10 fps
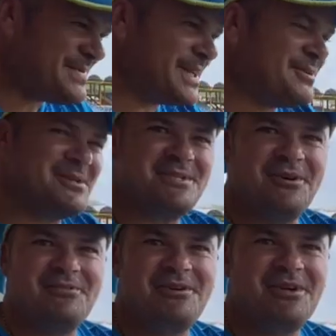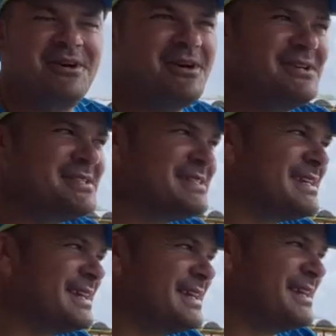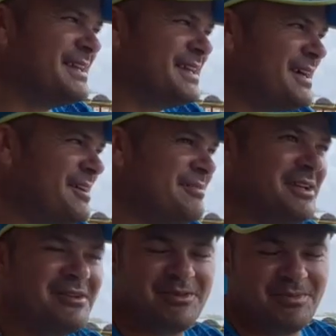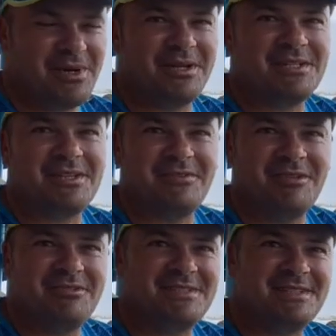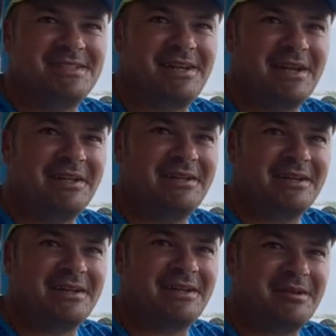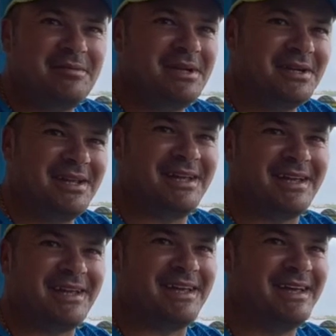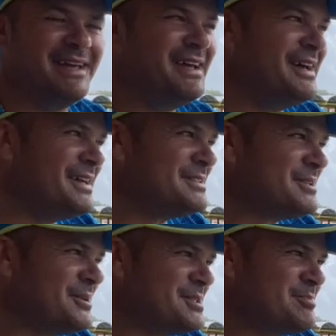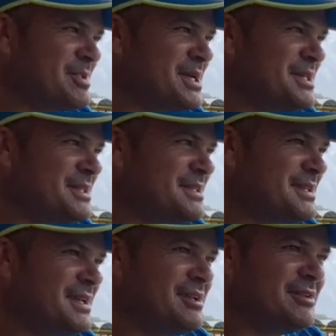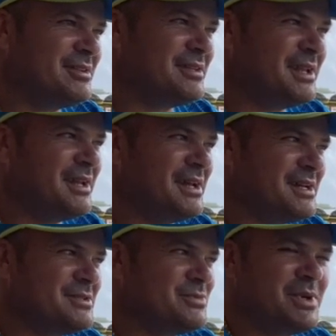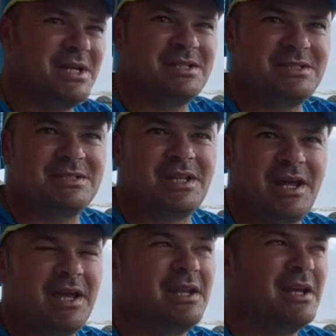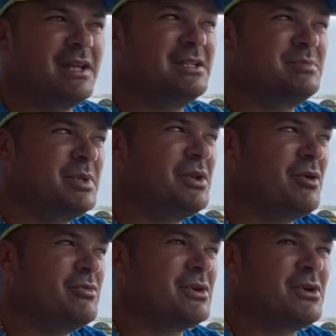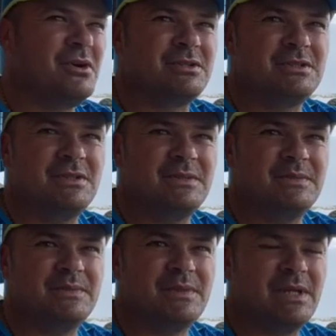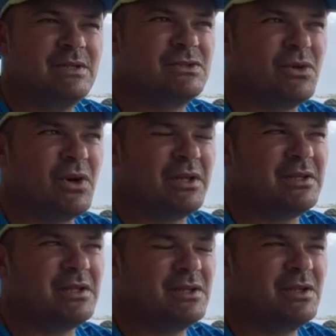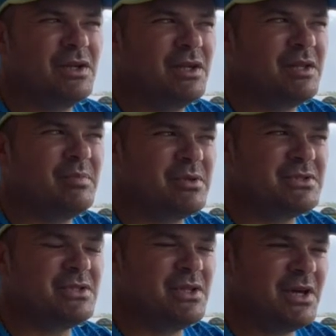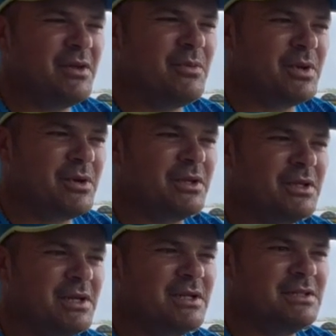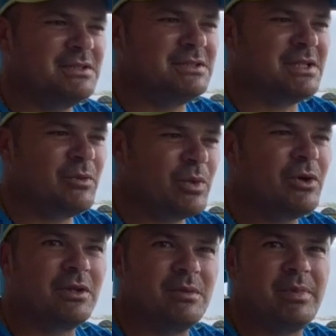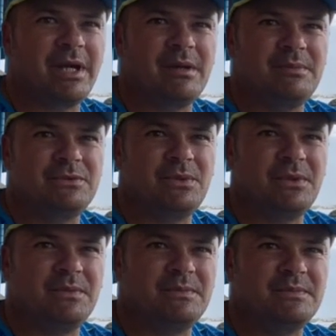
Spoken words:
But it was overcast, and to be honest, I've never seen rain in the Caribbean. So it's been three days where it's just rained and it's been overcast. So I think personnel we got here is, and we got the backup as well.